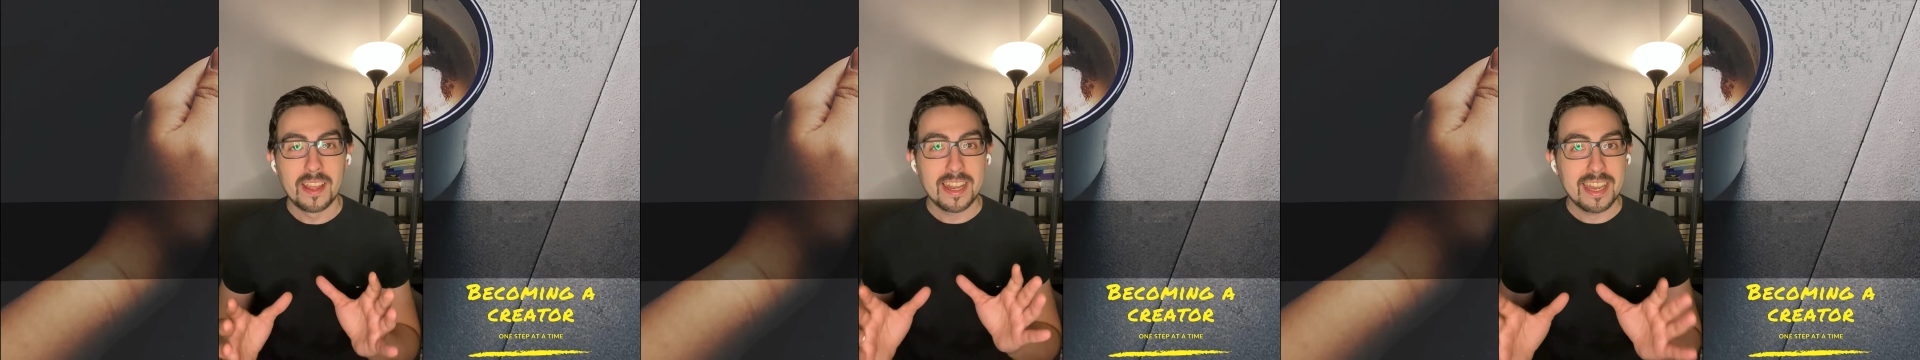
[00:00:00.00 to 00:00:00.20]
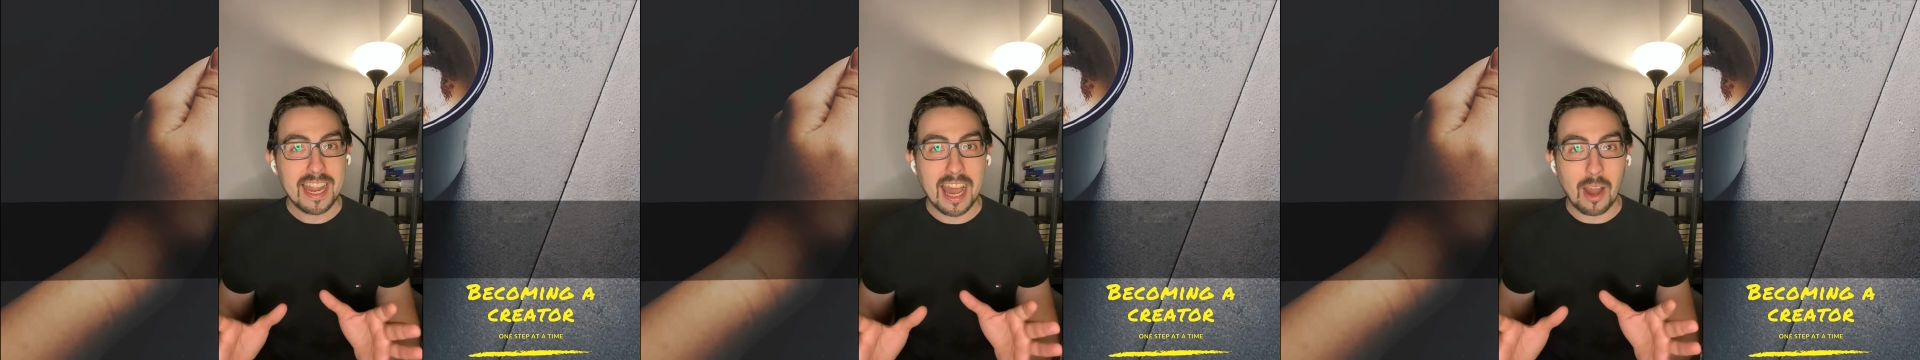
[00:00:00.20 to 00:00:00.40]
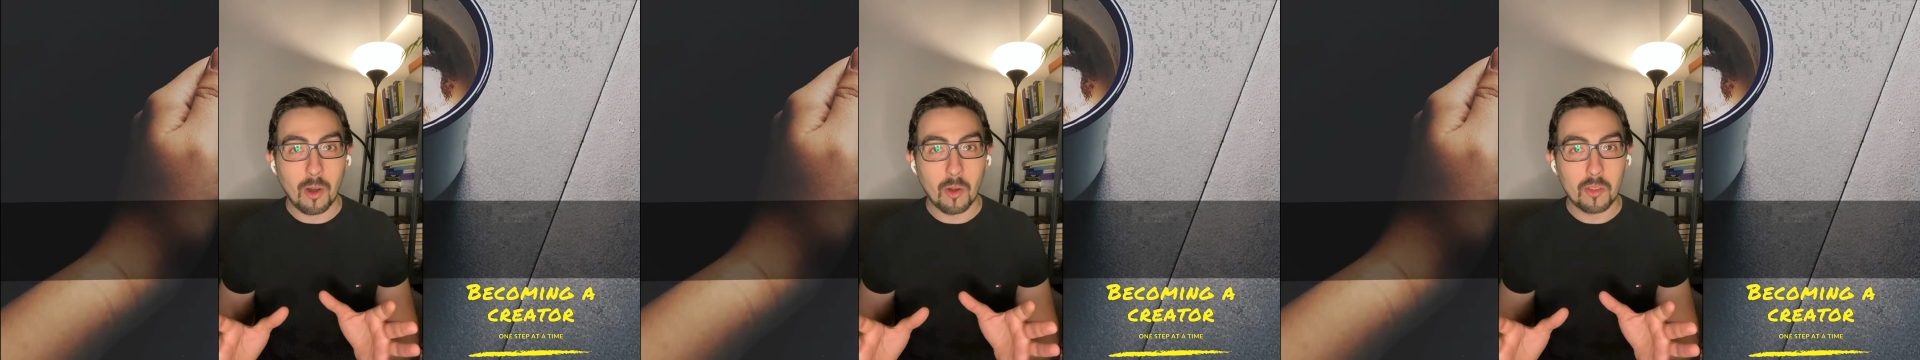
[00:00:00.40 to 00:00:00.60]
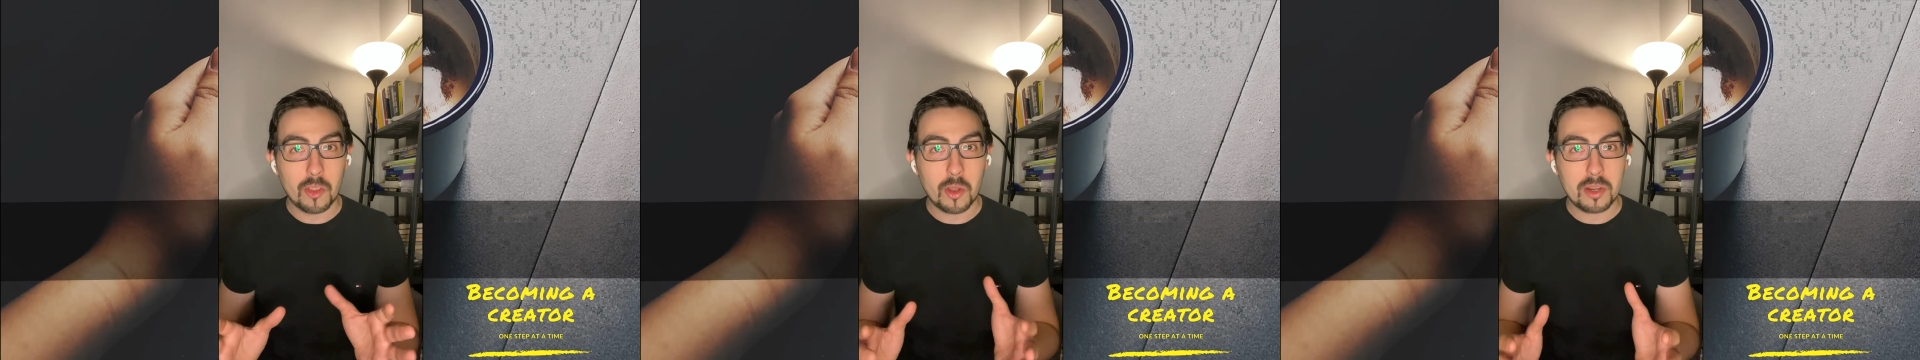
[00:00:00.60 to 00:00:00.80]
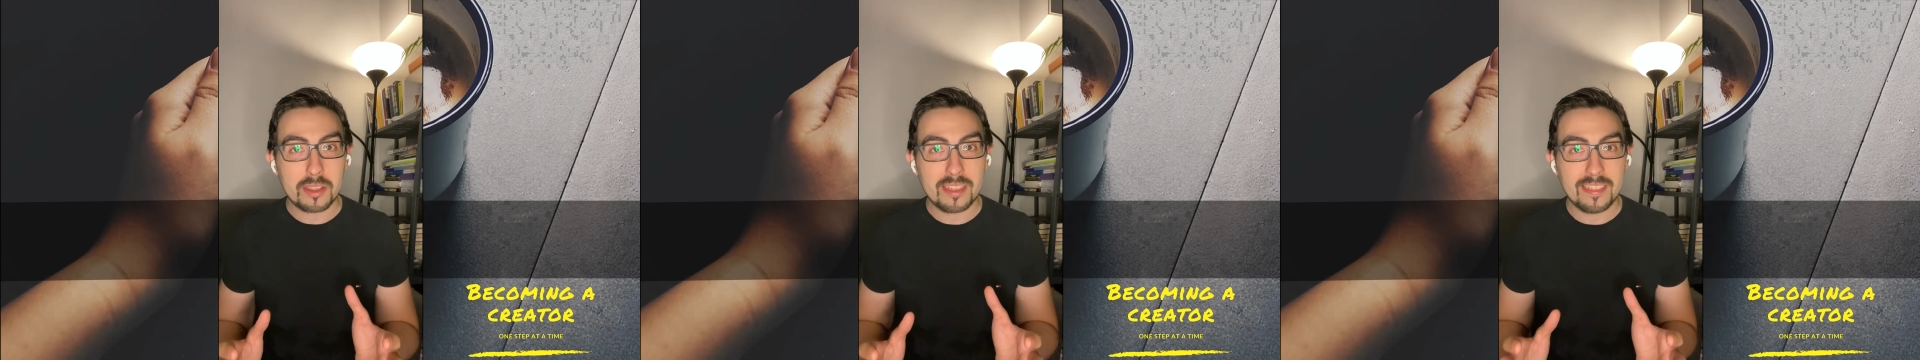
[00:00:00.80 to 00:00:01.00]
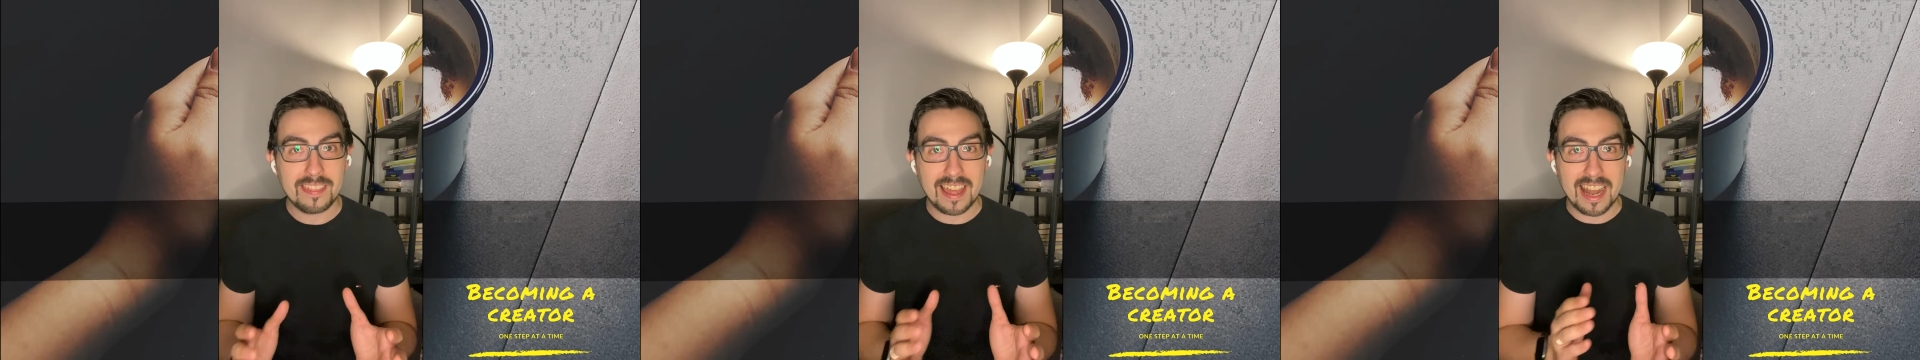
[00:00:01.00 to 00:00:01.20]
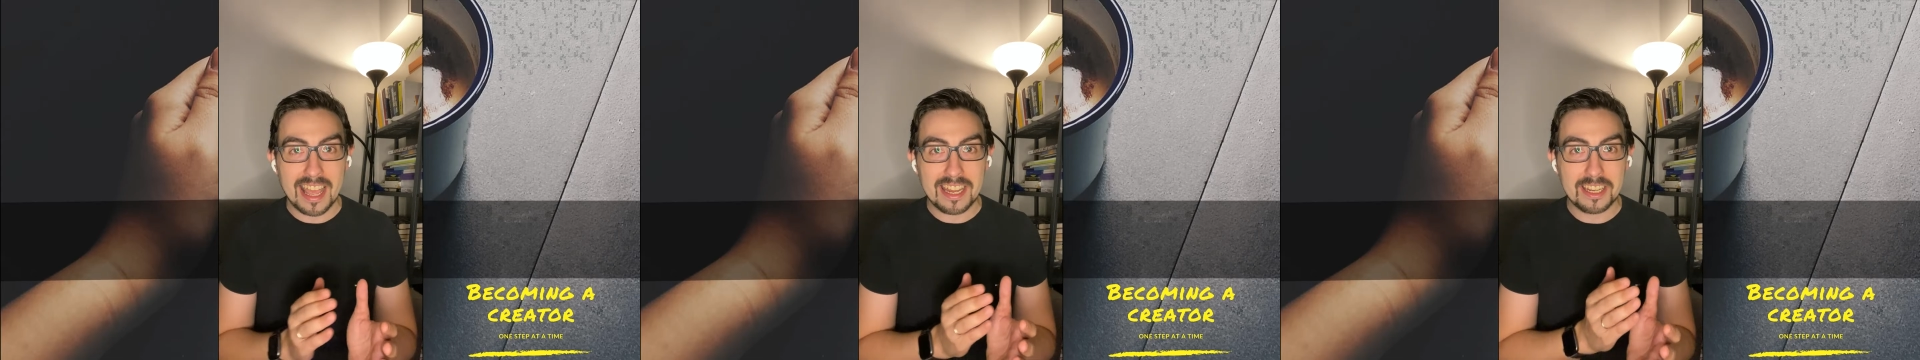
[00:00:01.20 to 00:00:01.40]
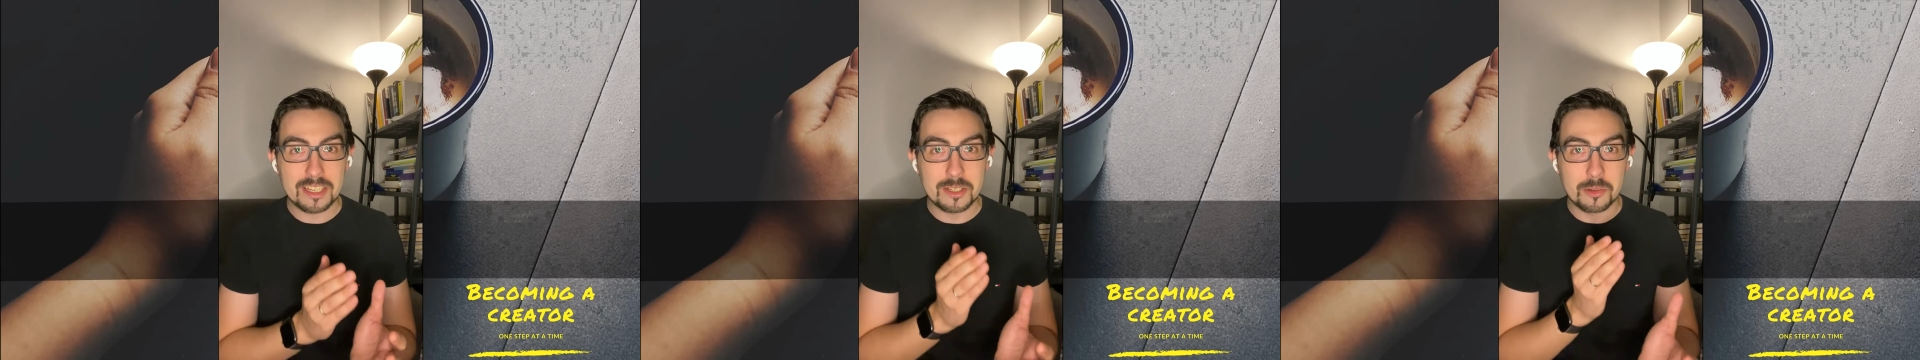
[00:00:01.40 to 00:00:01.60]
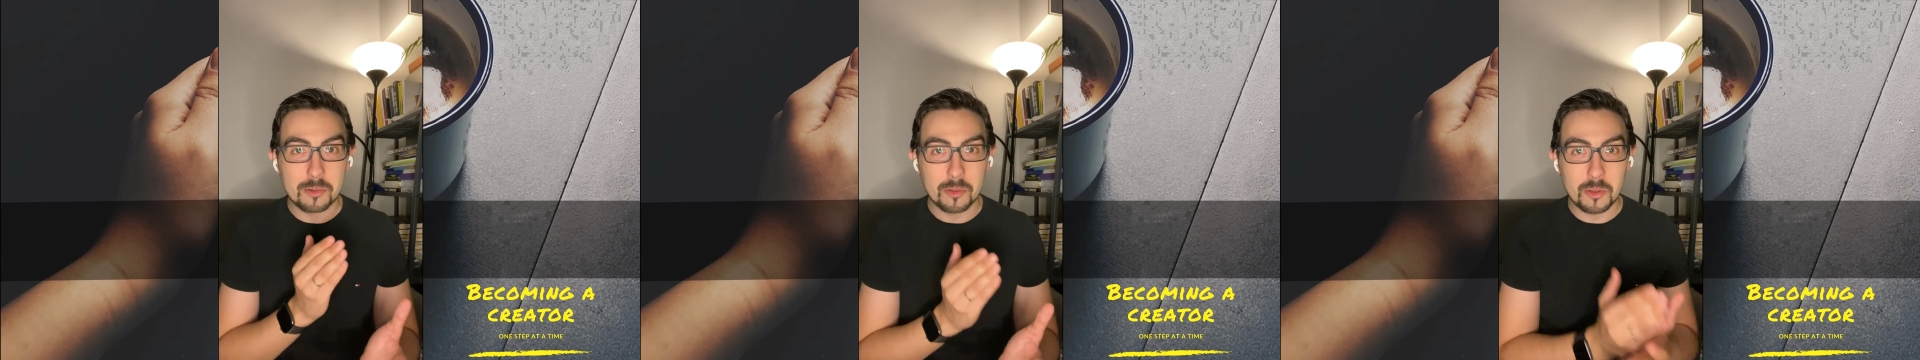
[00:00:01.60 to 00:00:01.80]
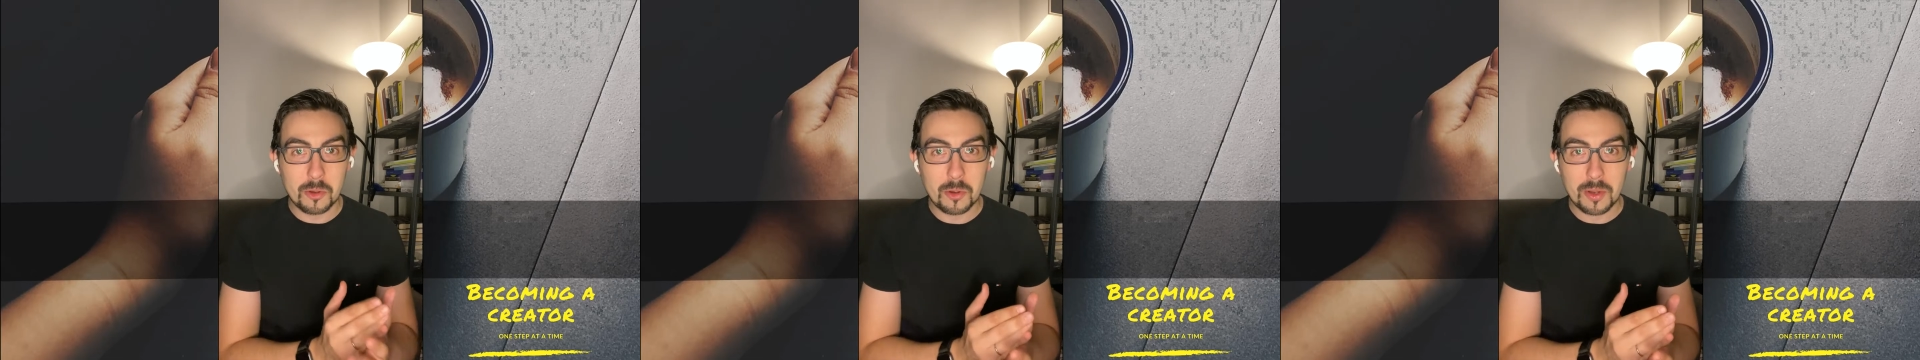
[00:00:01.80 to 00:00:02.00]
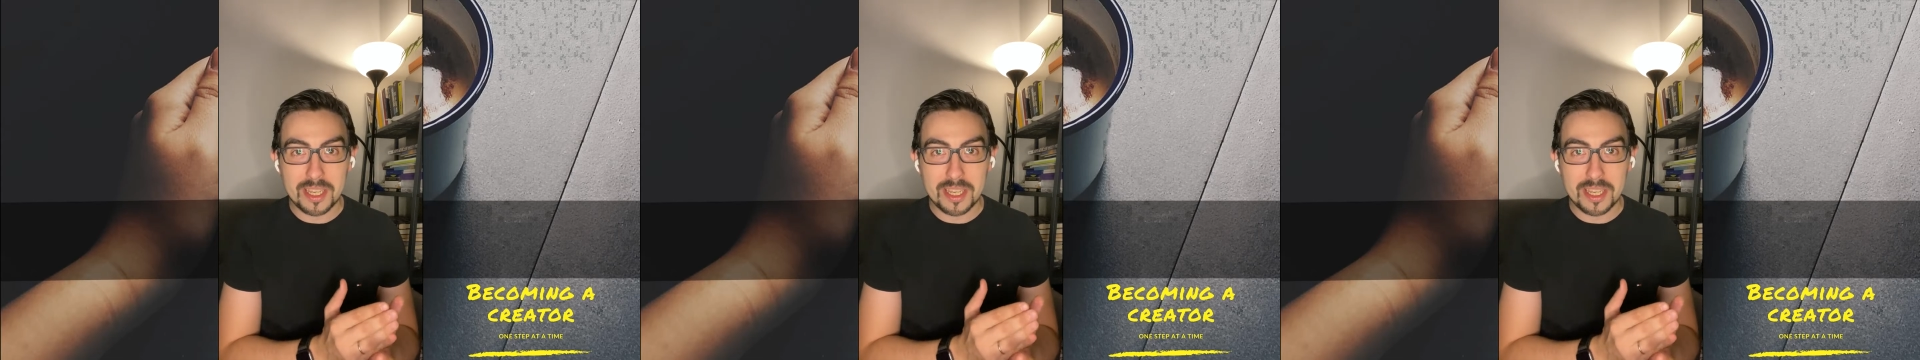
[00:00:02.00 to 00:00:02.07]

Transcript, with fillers: Now, the only thing that I need to do